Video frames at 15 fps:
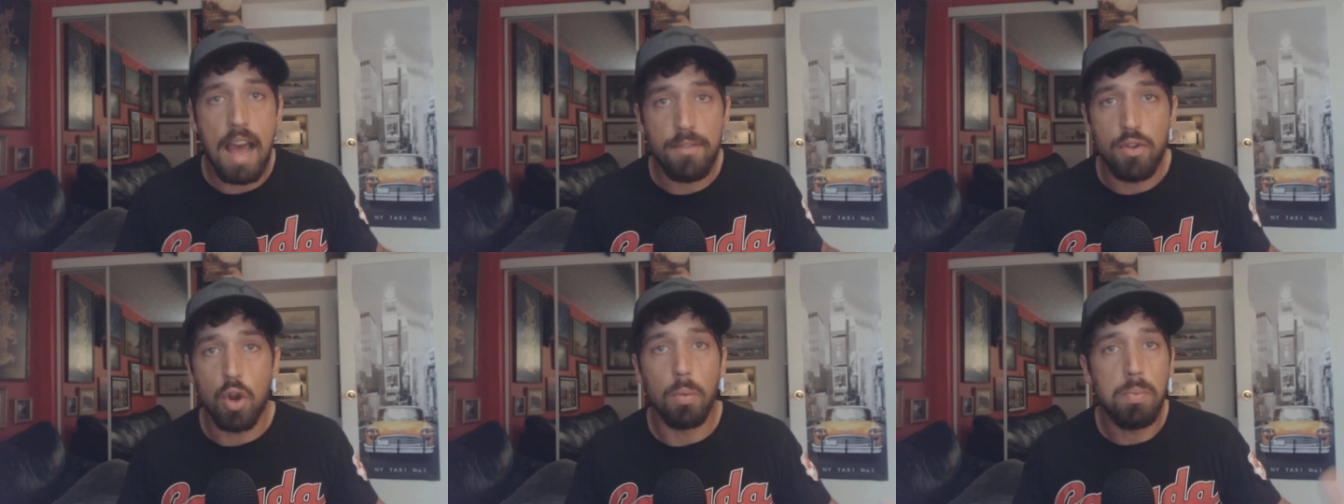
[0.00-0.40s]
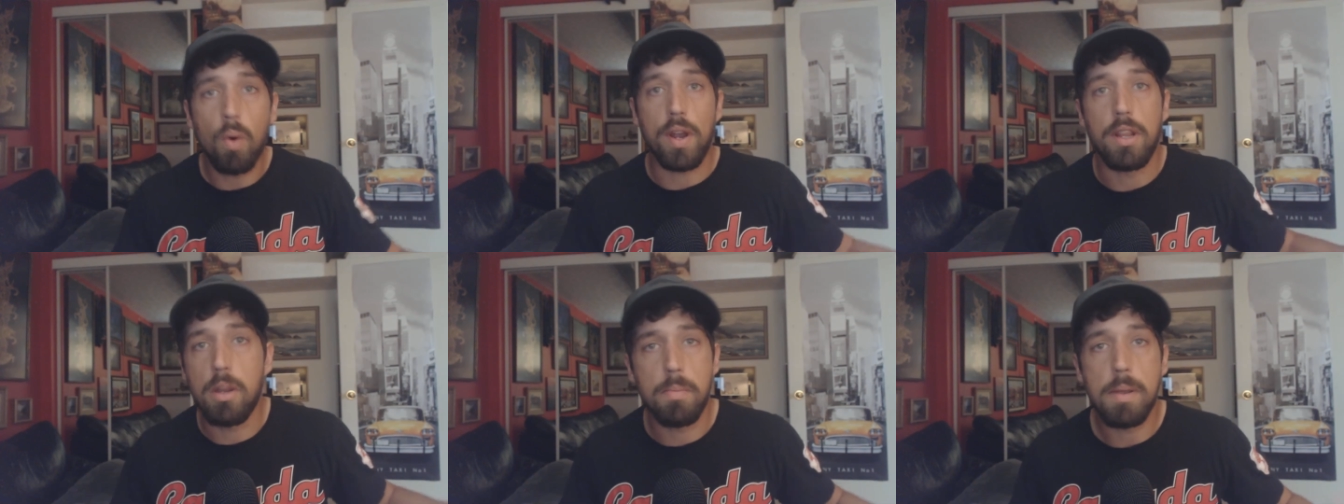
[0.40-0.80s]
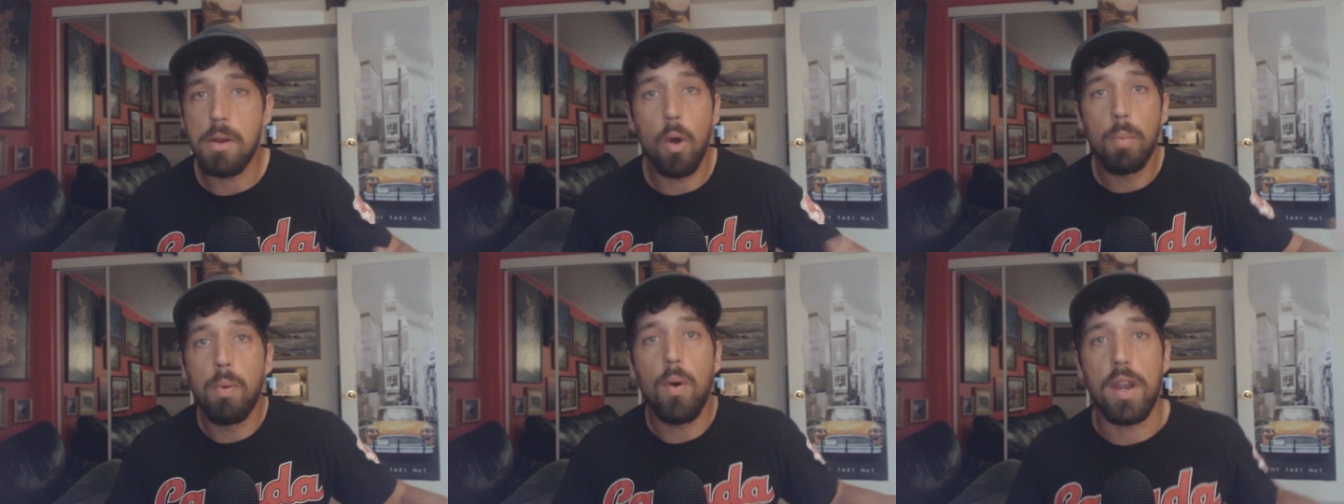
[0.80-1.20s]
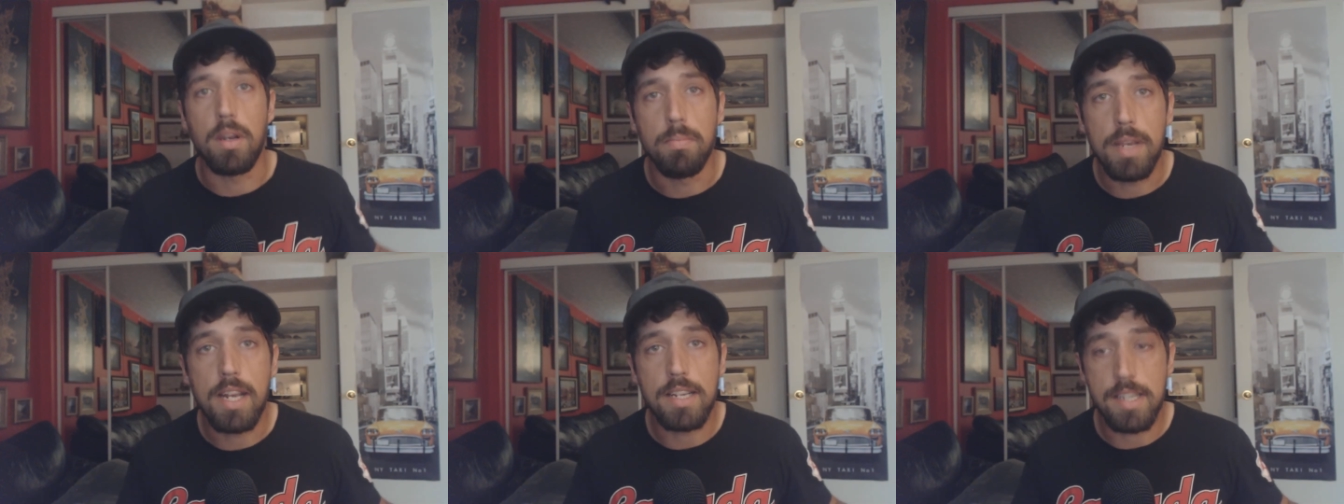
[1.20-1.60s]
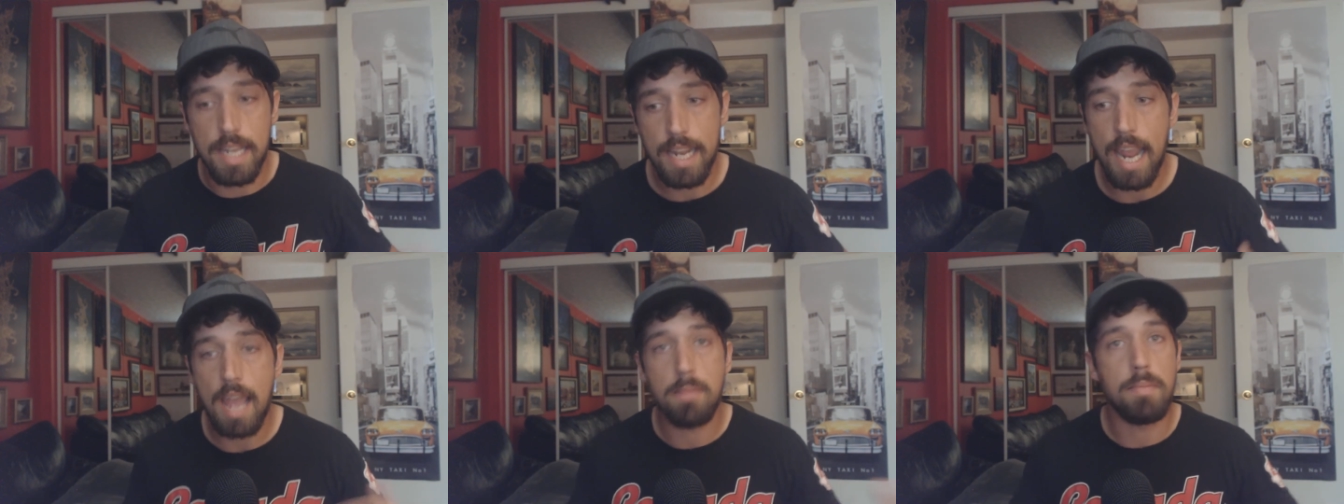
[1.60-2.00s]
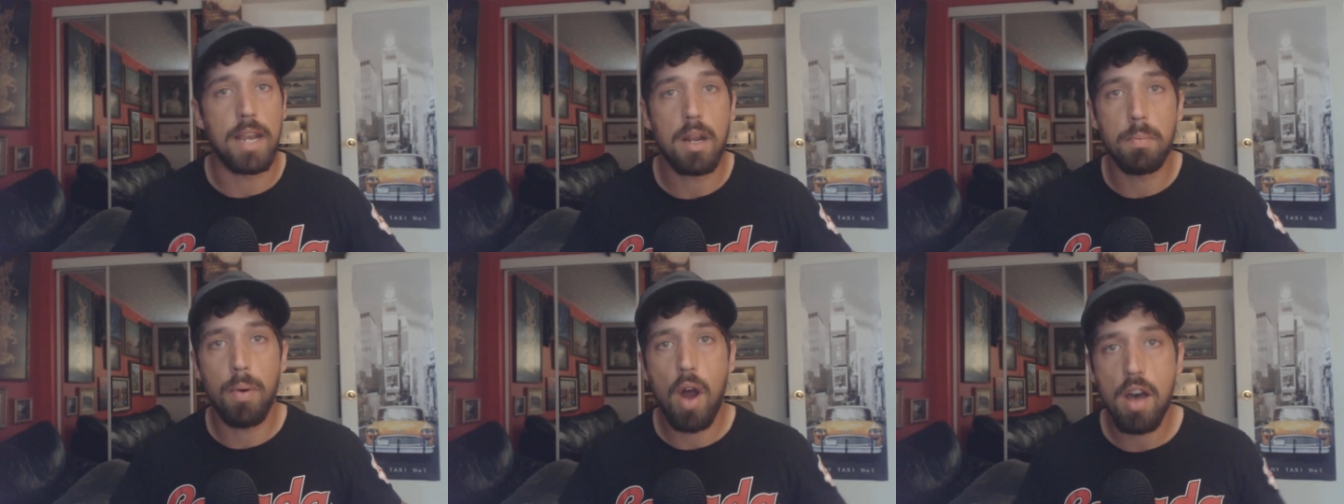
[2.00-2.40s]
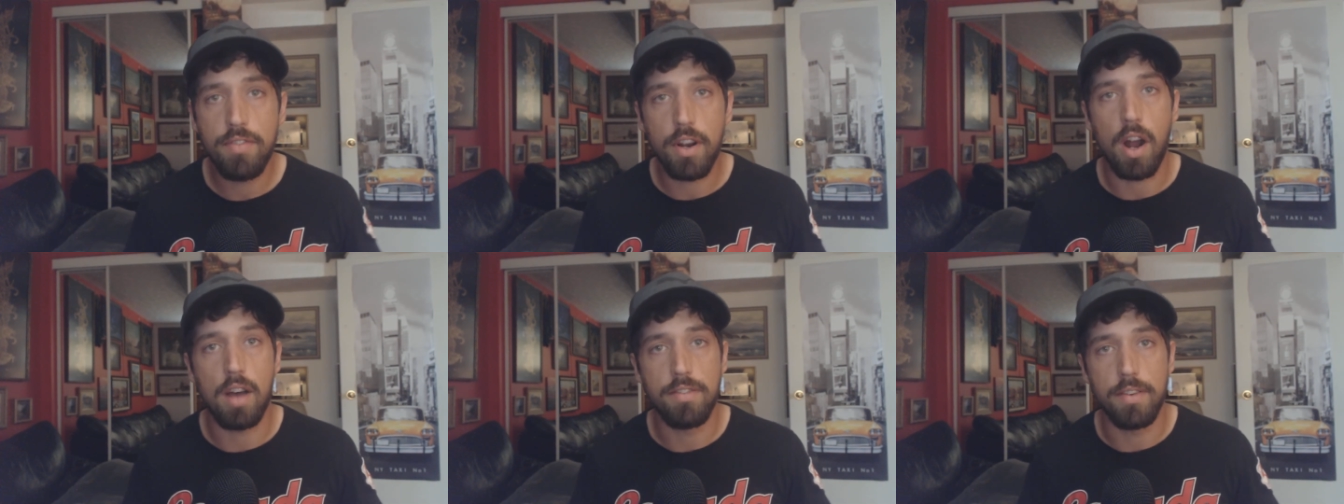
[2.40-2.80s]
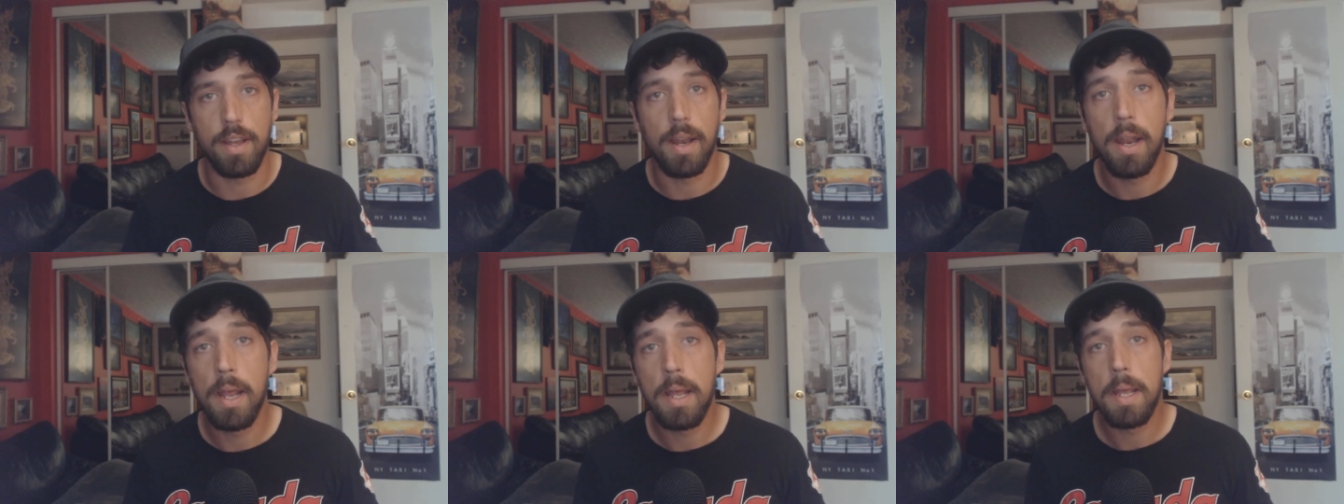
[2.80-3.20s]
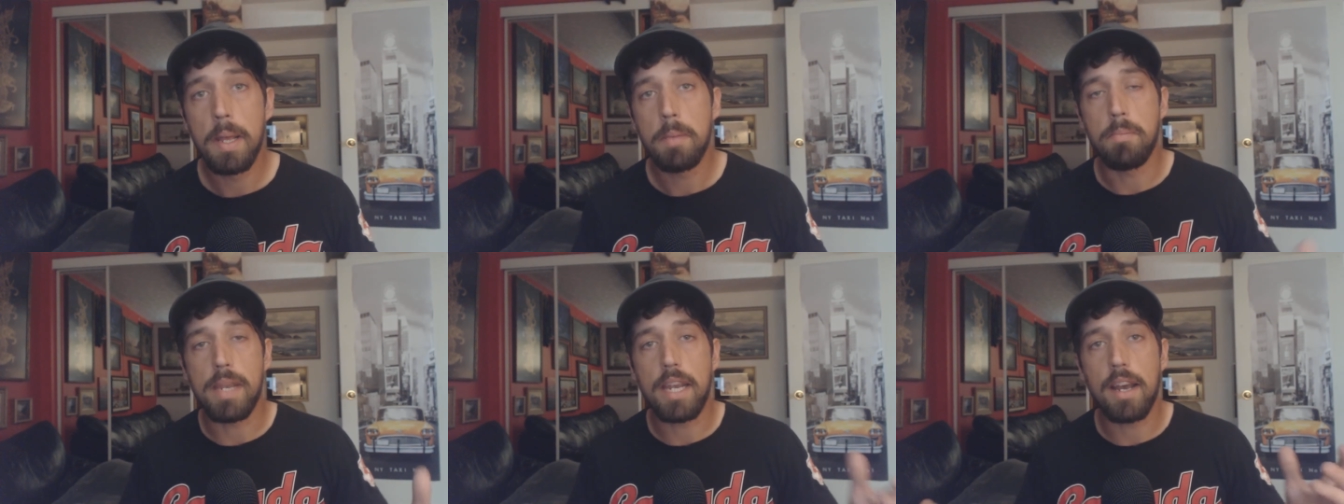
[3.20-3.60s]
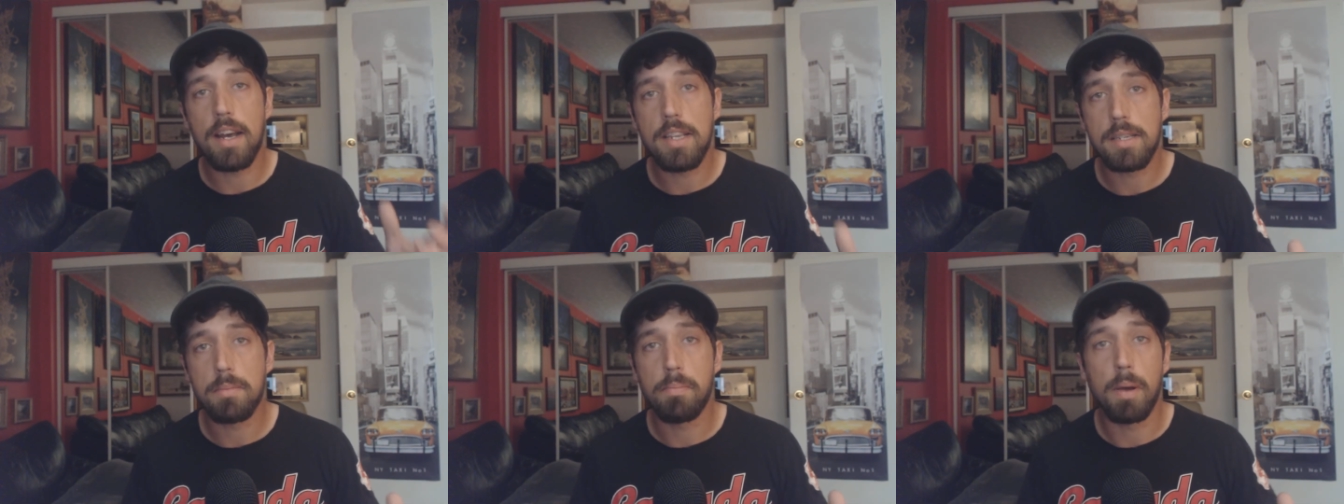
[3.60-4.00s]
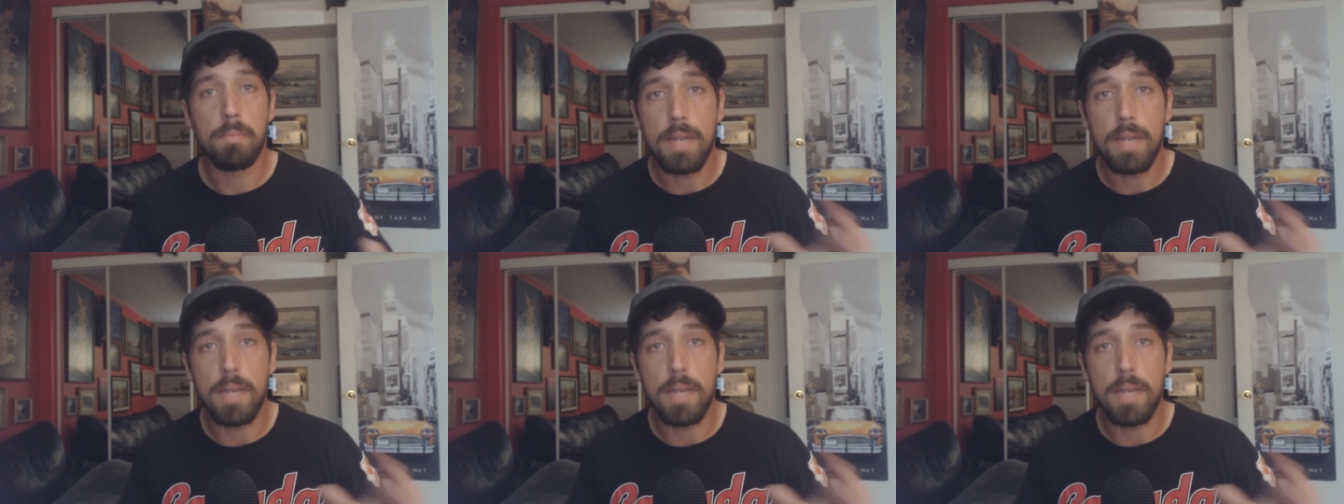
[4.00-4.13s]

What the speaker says: have no point. There'd be no point because they can't make a profit off it. Because